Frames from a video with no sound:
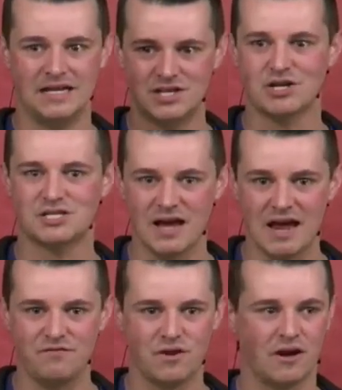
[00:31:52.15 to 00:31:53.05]
He's our
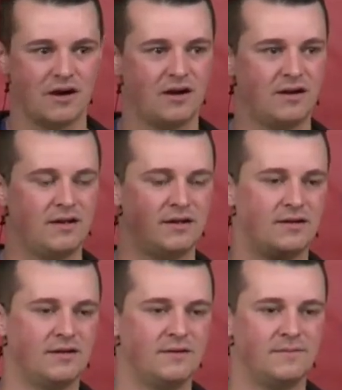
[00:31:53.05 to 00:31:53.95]
Savior."
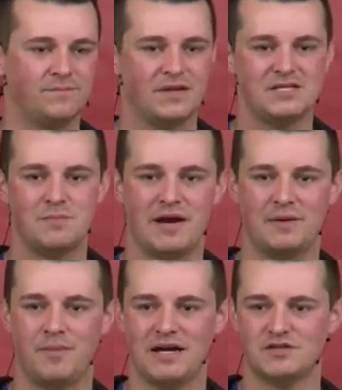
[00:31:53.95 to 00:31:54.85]
He's
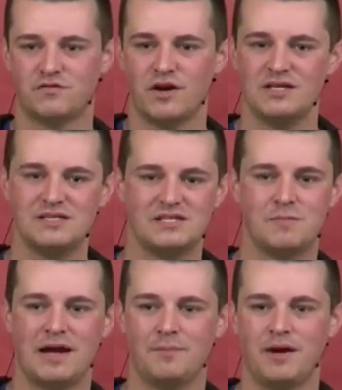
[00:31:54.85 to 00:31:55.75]
abandoned by his friends.
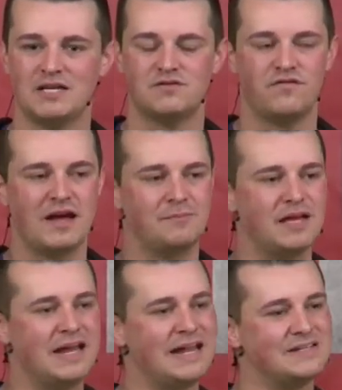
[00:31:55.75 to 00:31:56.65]
He's abandoned by his
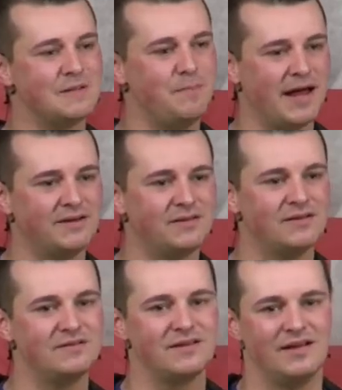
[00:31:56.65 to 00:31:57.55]
family. He's
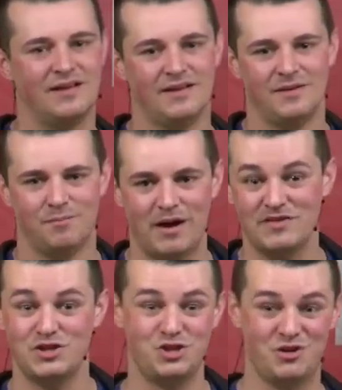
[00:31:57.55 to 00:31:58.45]
abandoned
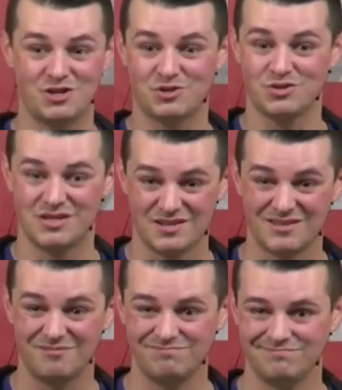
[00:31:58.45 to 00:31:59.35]
by the judicial
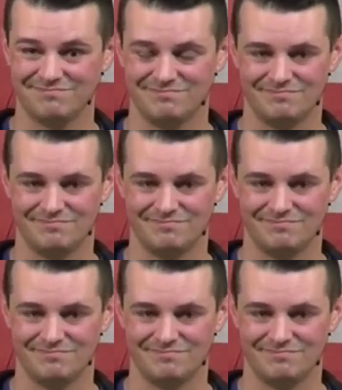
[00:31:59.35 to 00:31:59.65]
system.